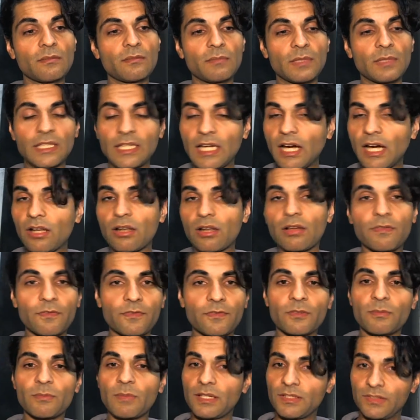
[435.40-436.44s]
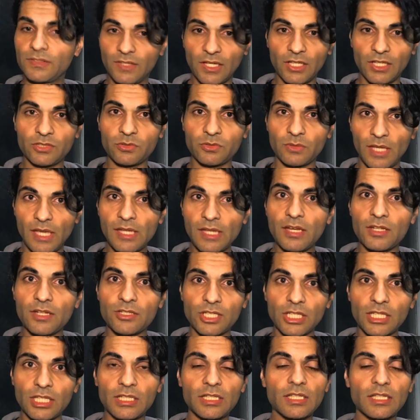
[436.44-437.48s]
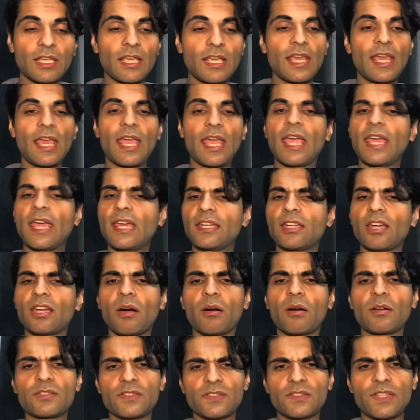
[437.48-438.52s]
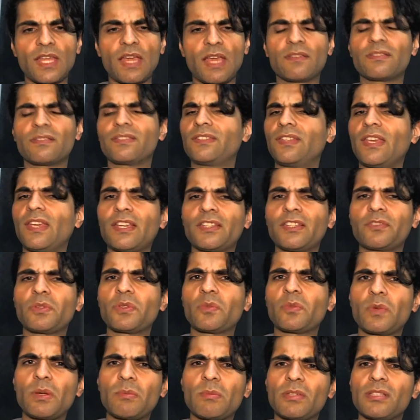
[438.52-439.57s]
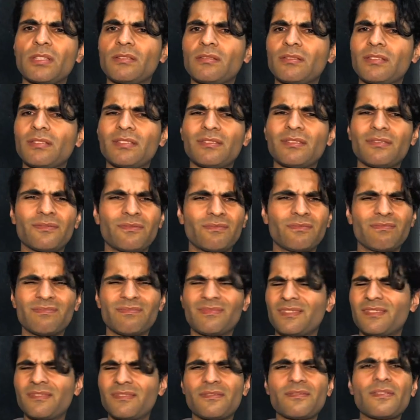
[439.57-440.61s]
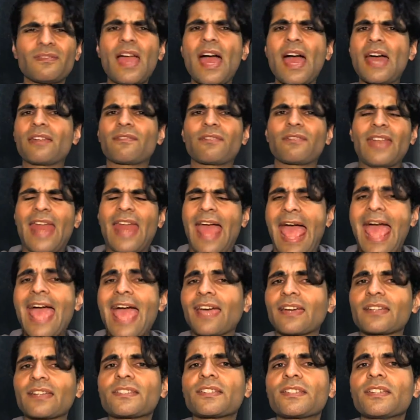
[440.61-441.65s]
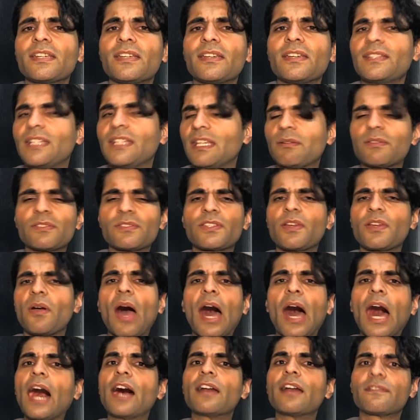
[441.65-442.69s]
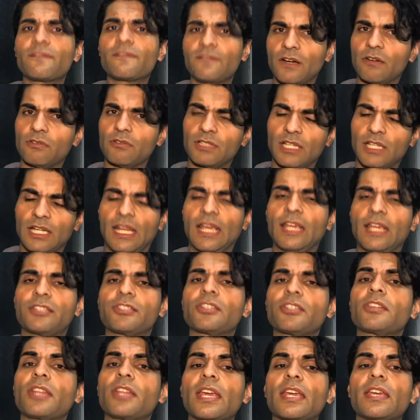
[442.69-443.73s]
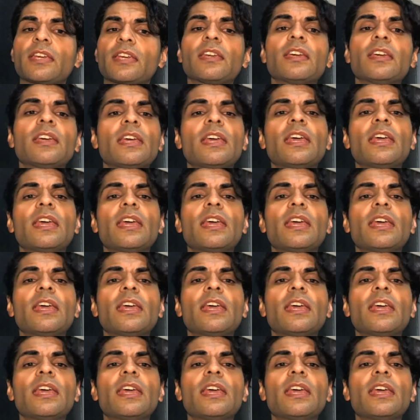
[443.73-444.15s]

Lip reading: be cut off from my sexual energy, and I would just have sex with women out of an act. There was no heartfelt connection there,